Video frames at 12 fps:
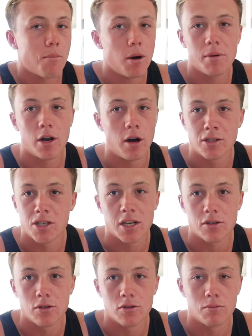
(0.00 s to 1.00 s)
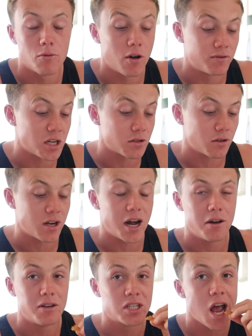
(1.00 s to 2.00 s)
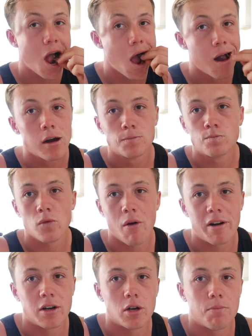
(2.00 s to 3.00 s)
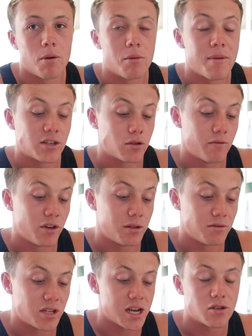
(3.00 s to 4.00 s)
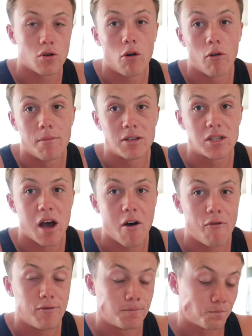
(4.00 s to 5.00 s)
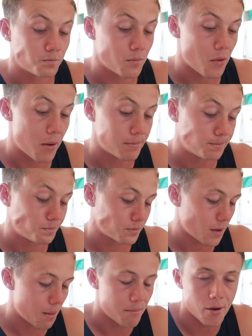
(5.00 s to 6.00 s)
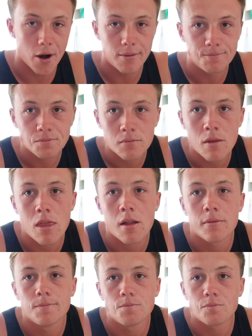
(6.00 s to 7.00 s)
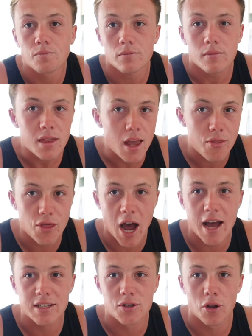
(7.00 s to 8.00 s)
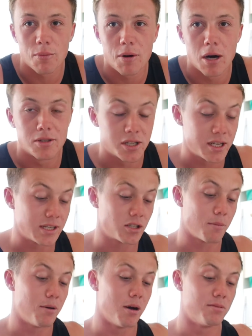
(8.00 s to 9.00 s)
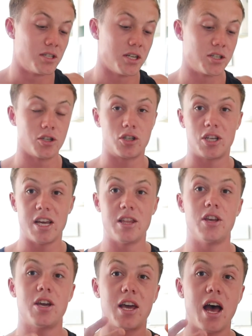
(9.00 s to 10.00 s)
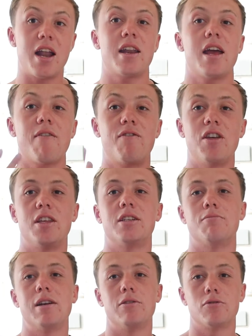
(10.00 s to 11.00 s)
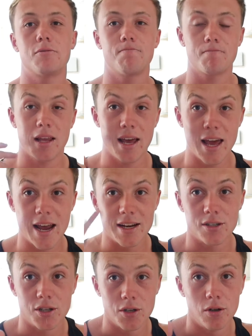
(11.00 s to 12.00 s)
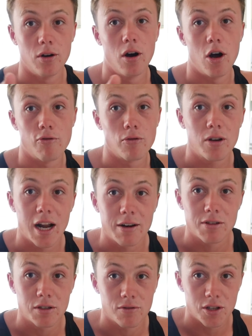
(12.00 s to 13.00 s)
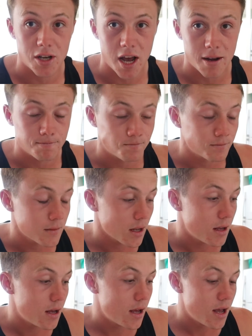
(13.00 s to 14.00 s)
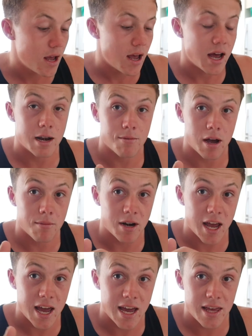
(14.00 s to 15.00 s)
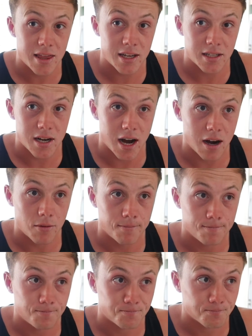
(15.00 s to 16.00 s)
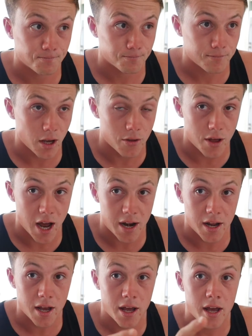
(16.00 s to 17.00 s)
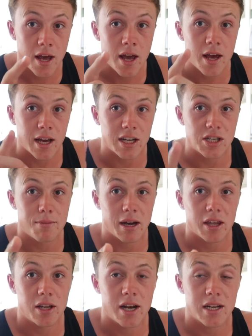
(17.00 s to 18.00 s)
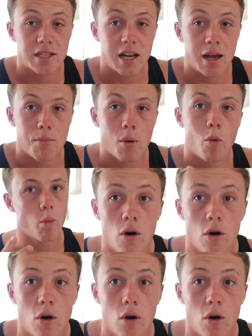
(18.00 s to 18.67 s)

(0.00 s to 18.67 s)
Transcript: Probably not worth 600 calories. I reckon I could probably make something taste alright myself. But that is not the purpose of this. The purpose is to see that you can fit these meals into your overall calories for the day. Anyway, I'm going to eat this now, and then catch you back in the next clip.